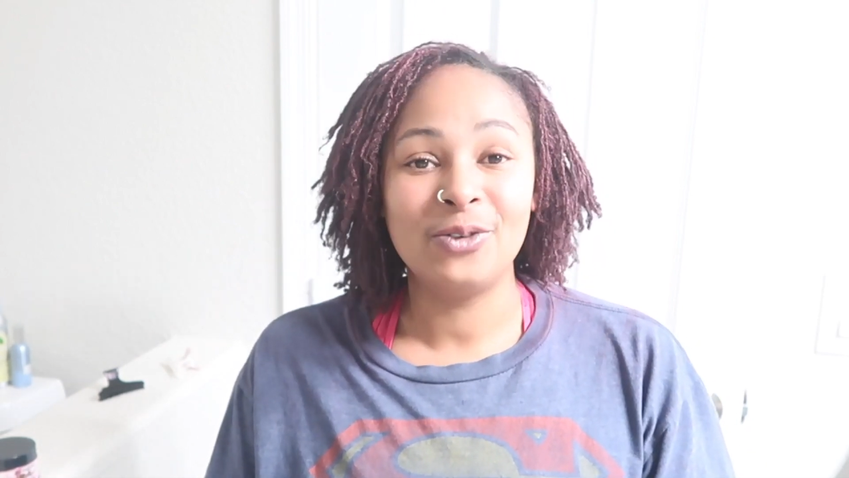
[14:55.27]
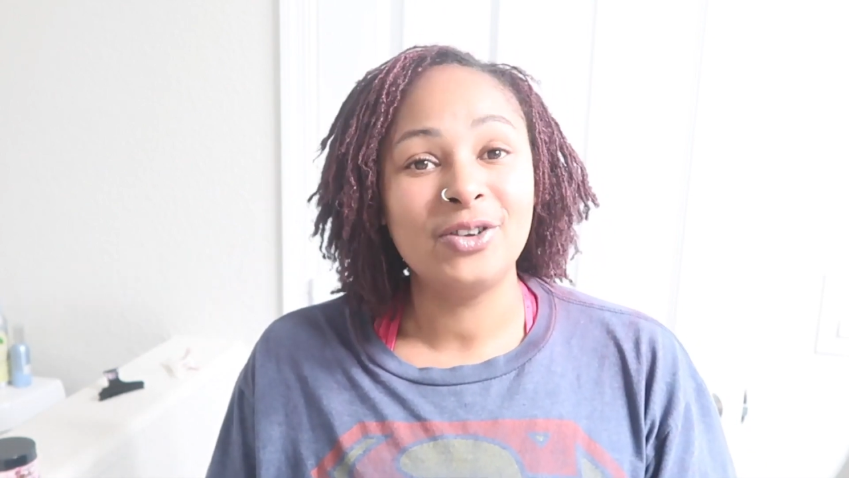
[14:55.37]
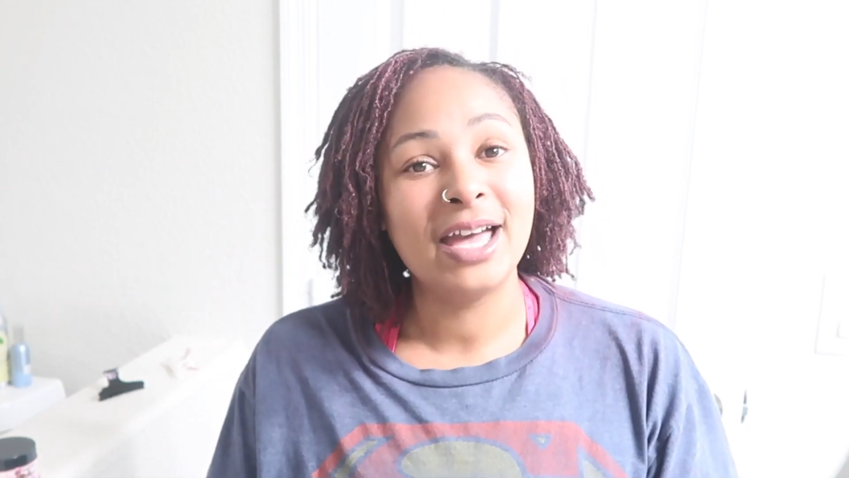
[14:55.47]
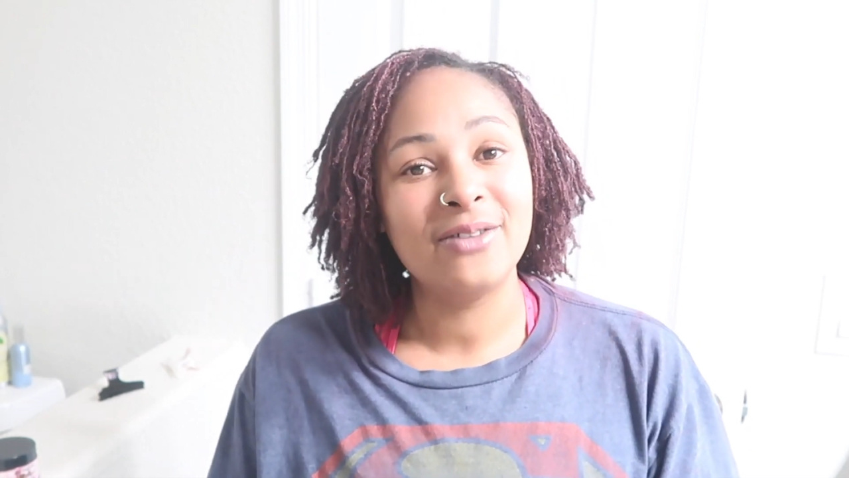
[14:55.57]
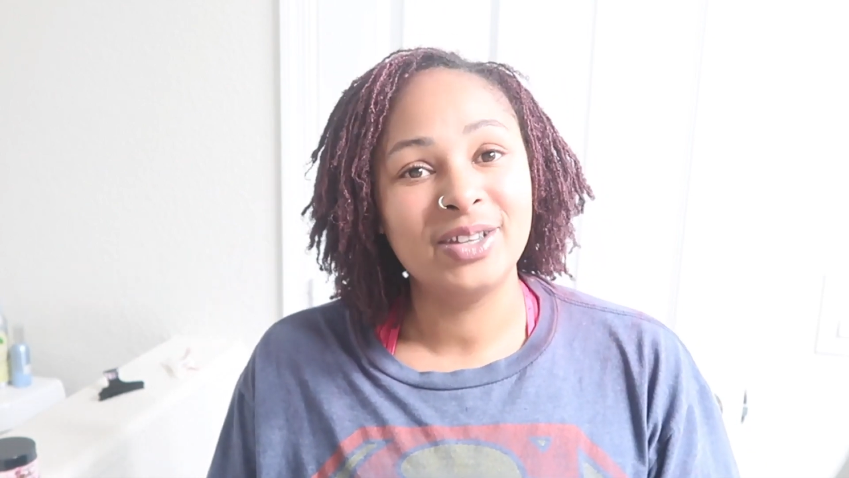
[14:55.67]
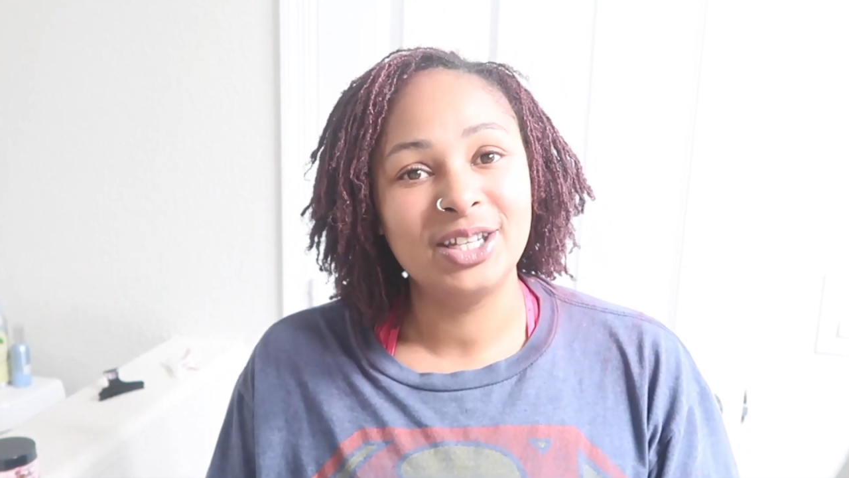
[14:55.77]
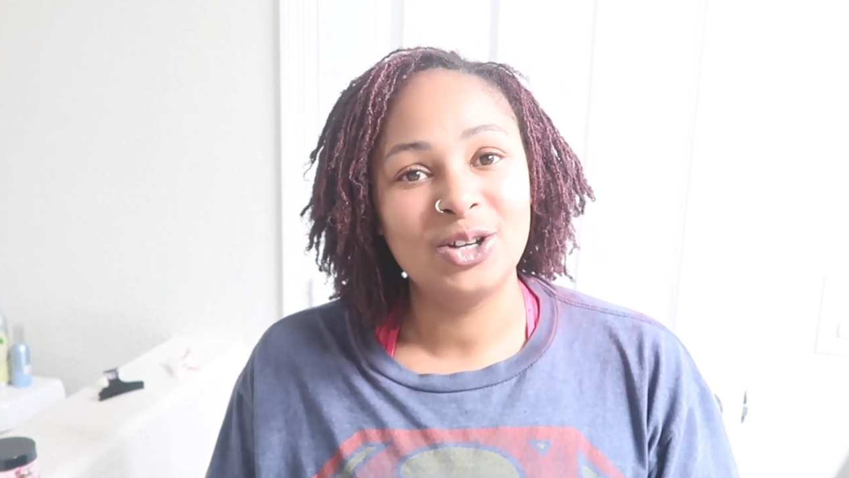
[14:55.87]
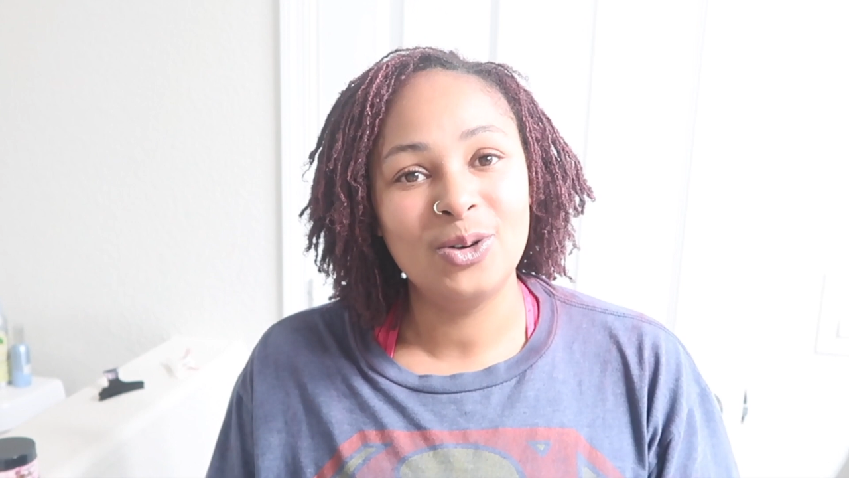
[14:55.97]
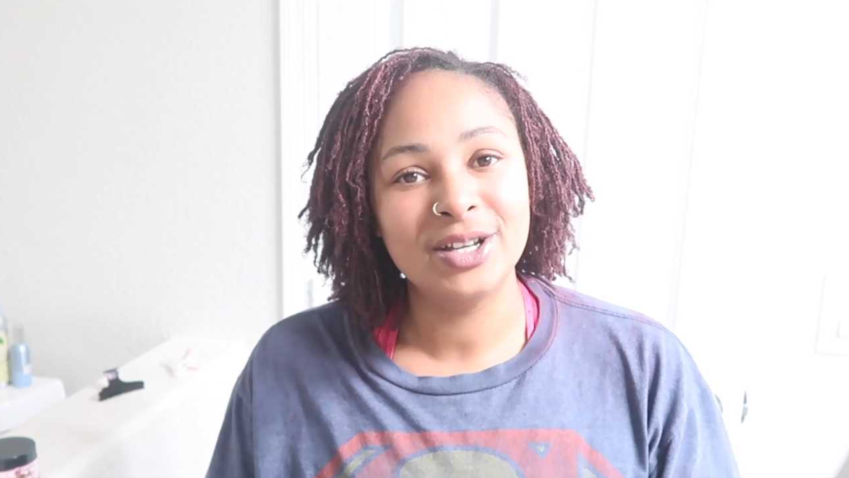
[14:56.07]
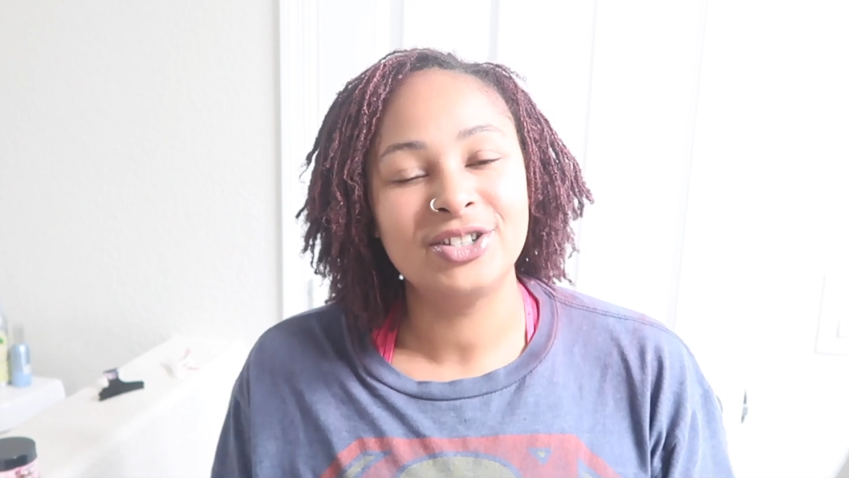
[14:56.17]
If you have any
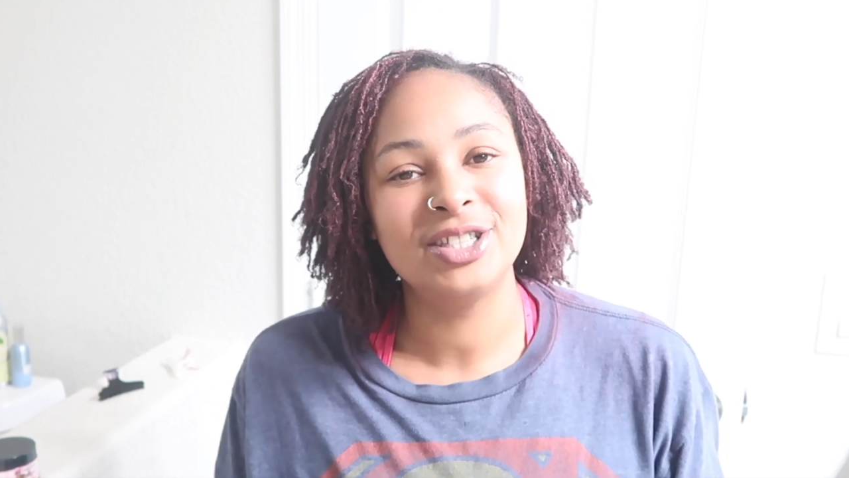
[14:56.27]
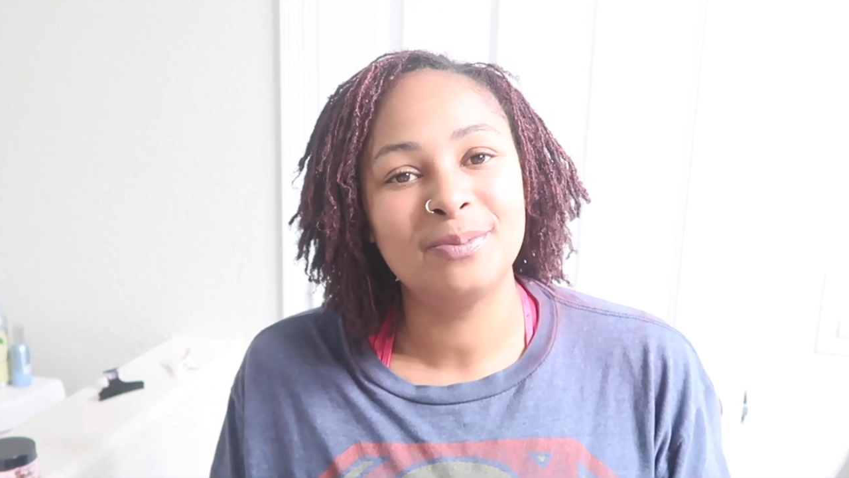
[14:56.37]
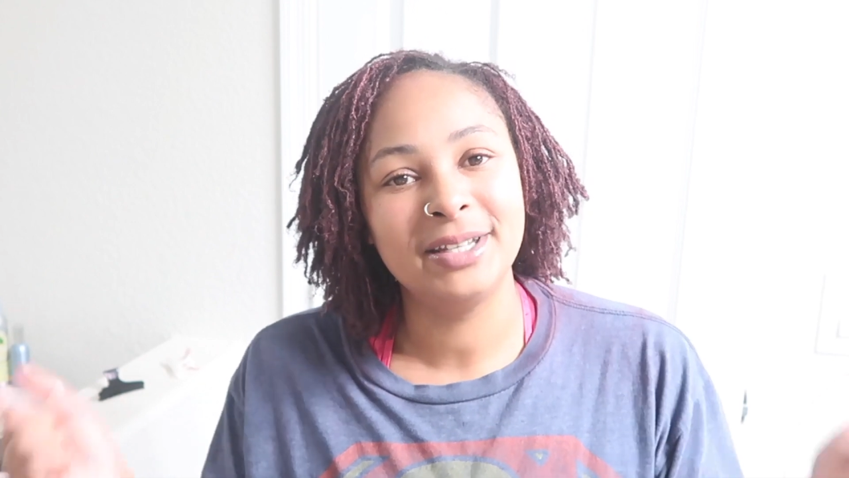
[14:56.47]
questions,